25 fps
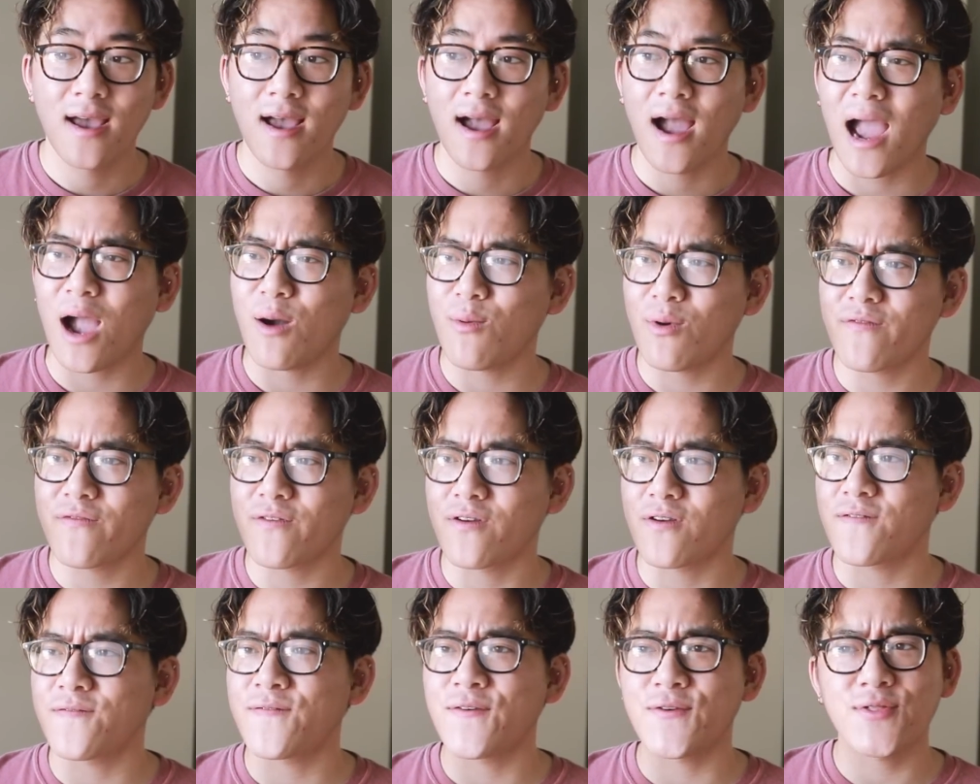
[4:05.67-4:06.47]

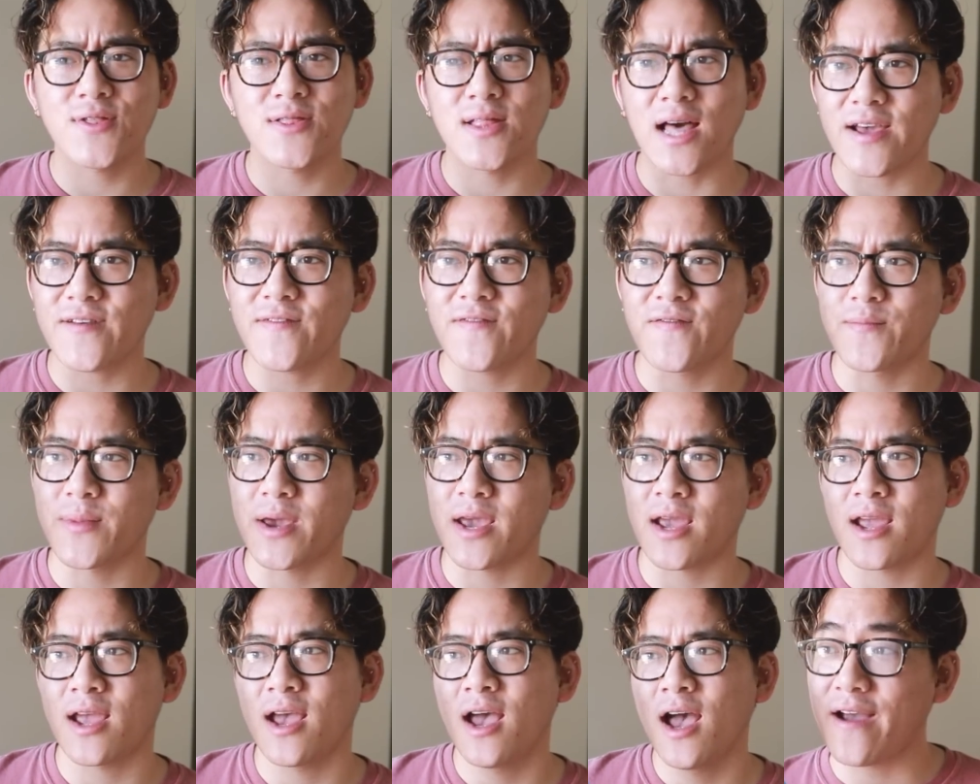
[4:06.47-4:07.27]
However, for the life of
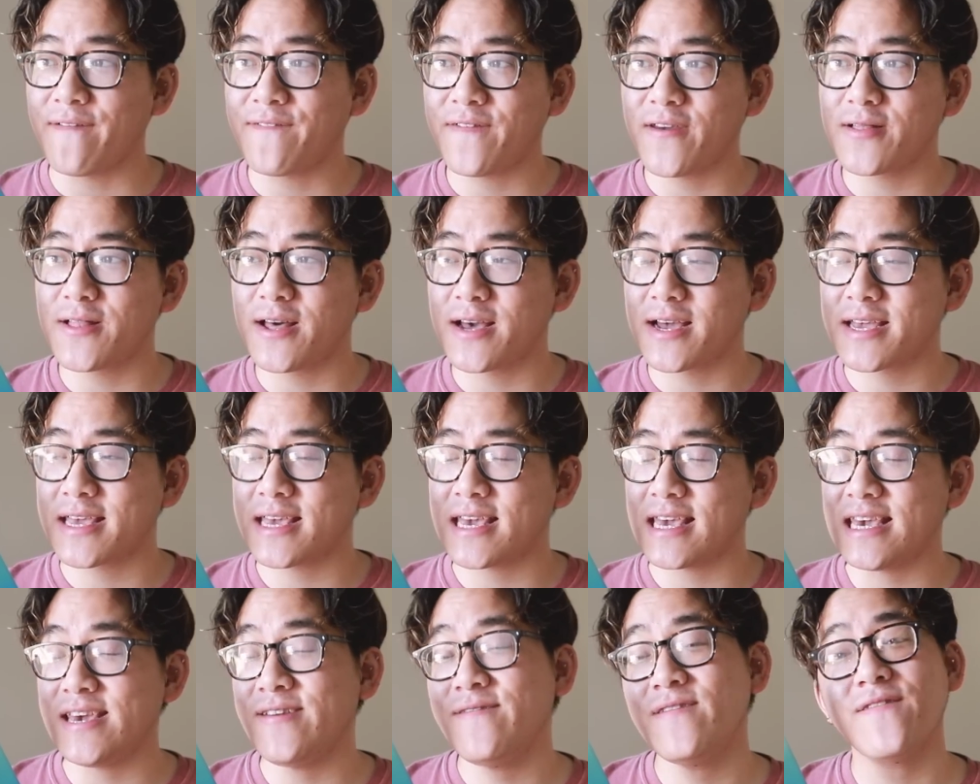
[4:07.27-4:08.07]
me, I feel like
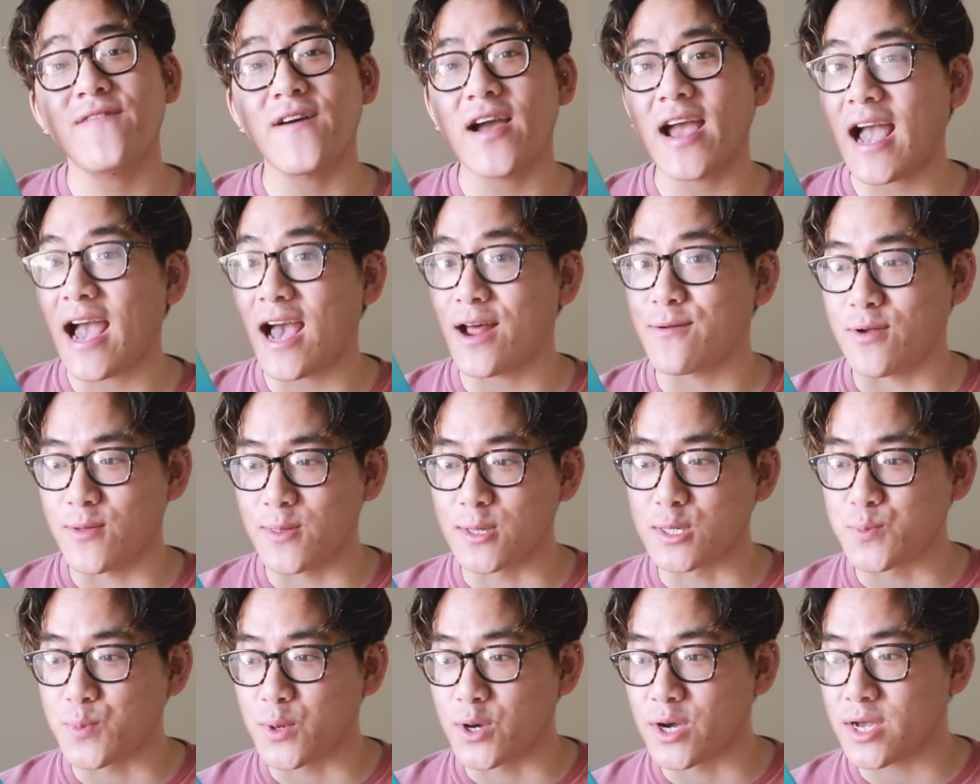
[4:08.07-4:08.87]
even if I had read
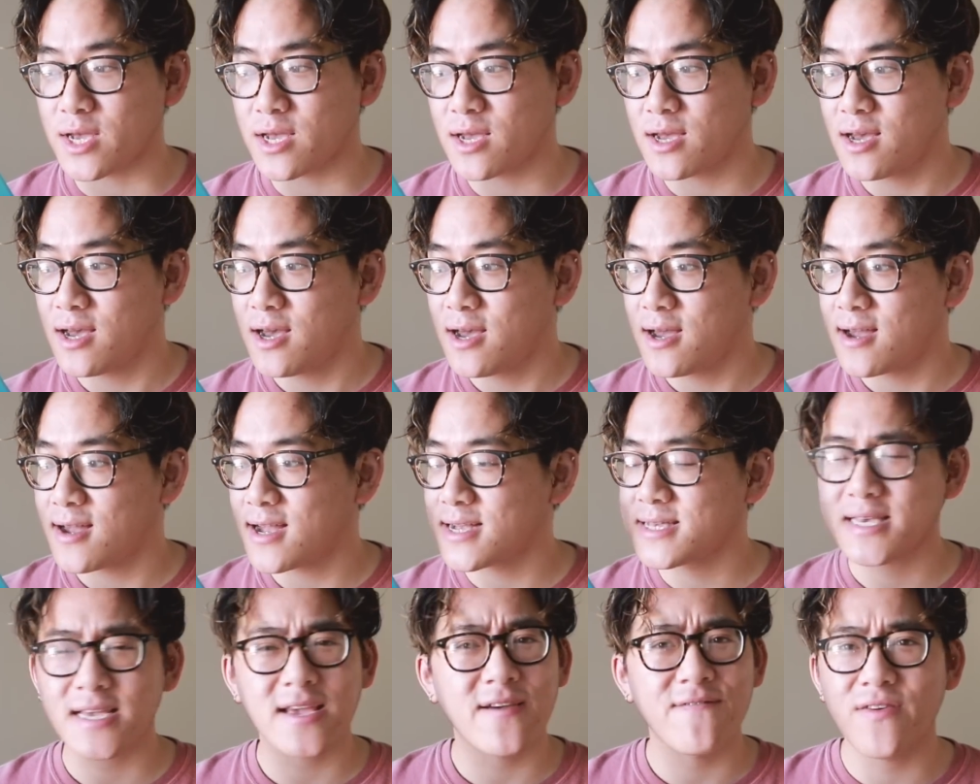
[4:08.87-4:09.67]
this book,
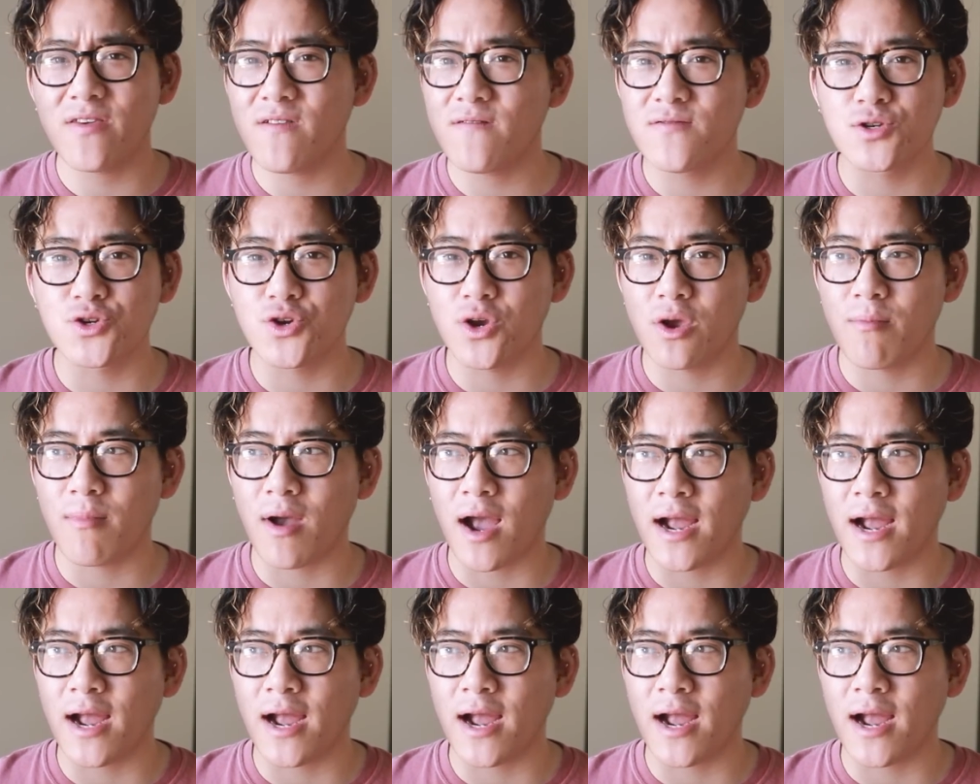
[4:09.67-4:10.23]
it's like a fever dream.